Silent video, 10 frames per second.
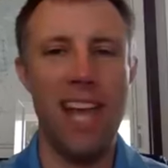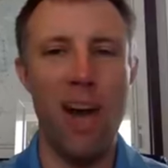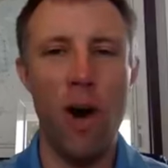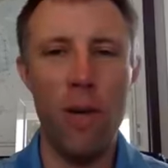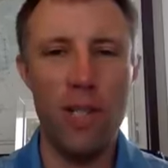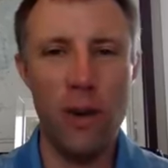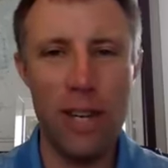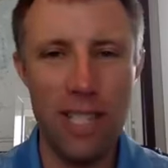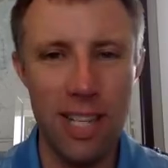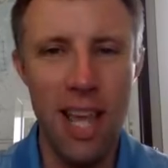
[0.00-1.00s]
Hey, always
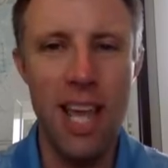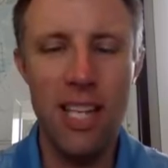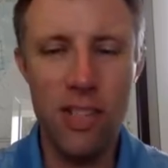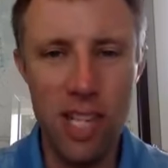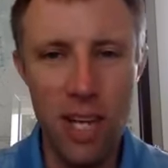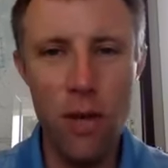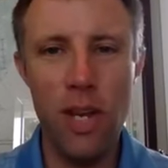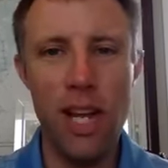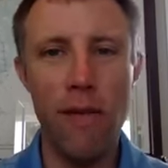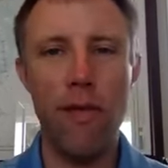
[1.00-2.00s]
great to see you,
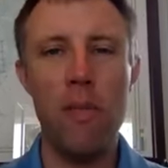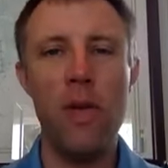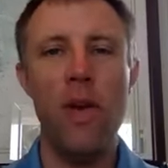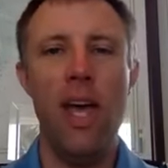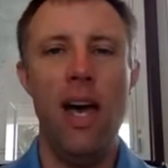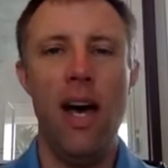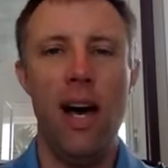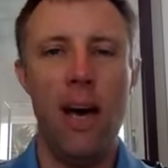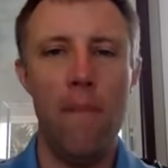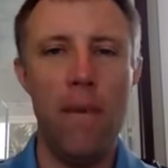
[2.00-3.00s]
to hear from you.
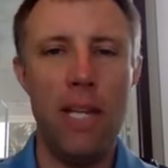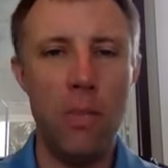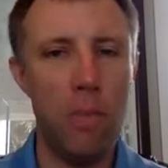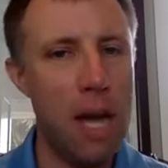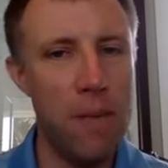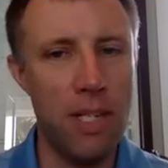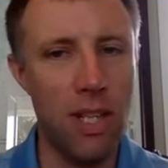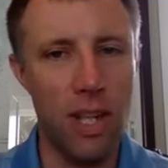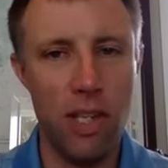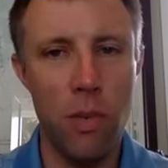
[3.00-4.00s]
Make some
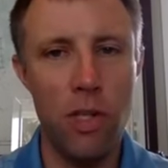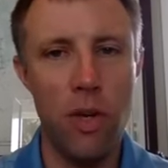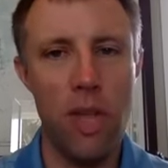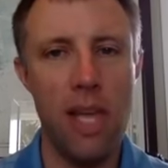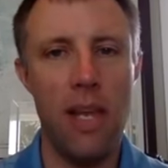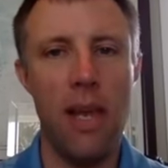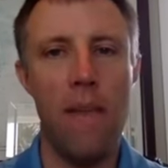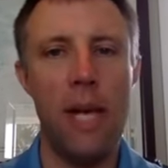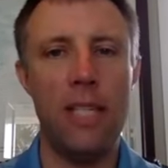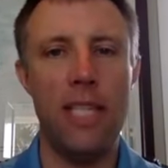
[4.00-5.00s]
comments. Let us know what you're thinking
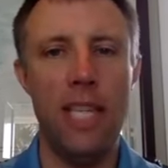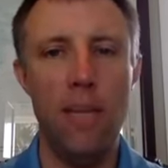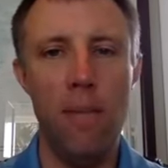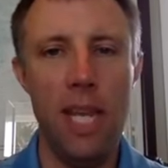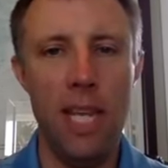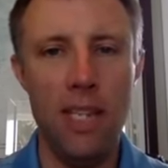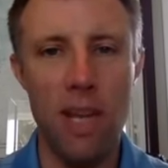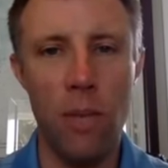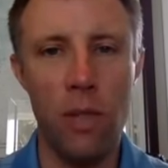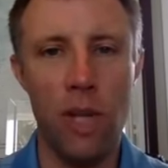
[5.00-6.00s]
about team
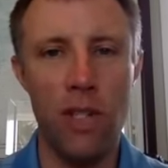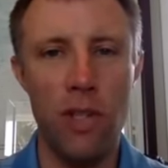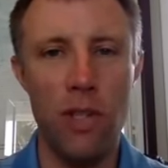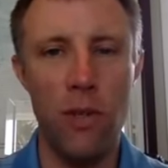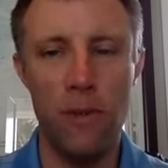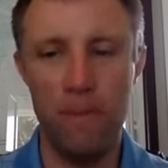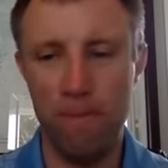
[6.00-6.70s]
meetings, and we'll talk to you soon.